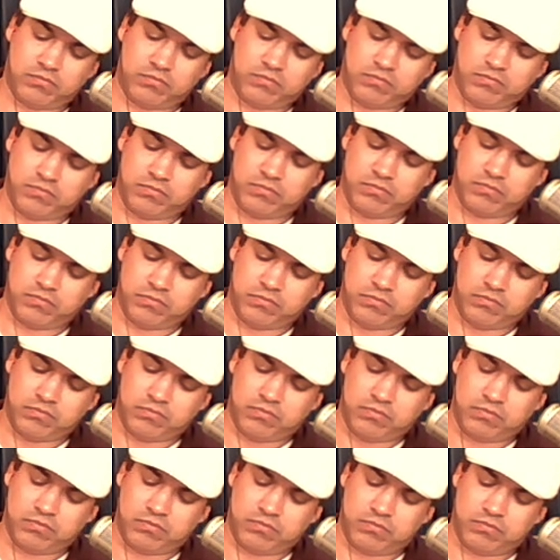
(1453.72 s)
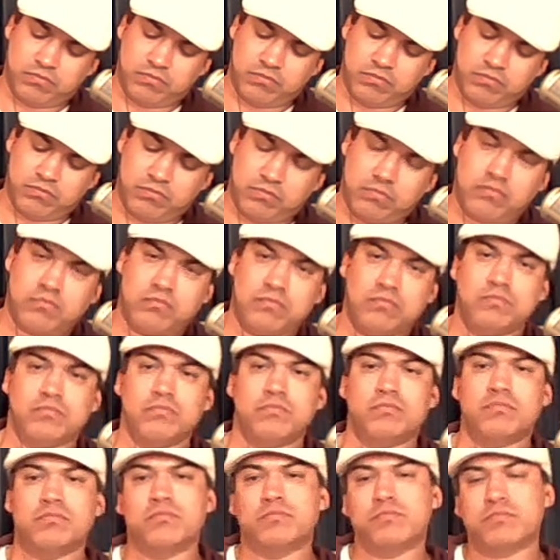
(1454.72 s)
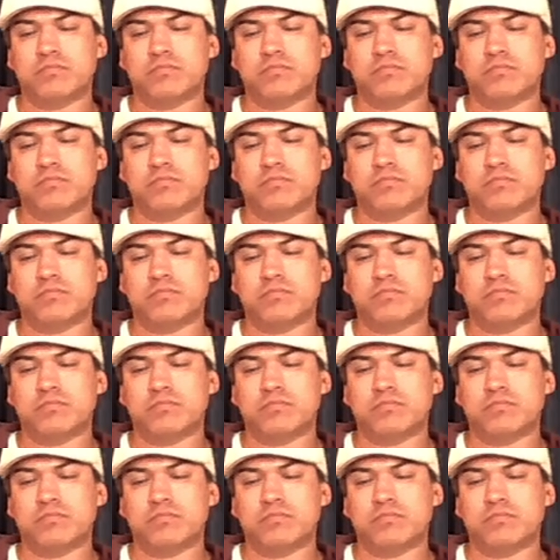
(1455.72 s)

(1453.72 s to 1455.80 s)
[no speech]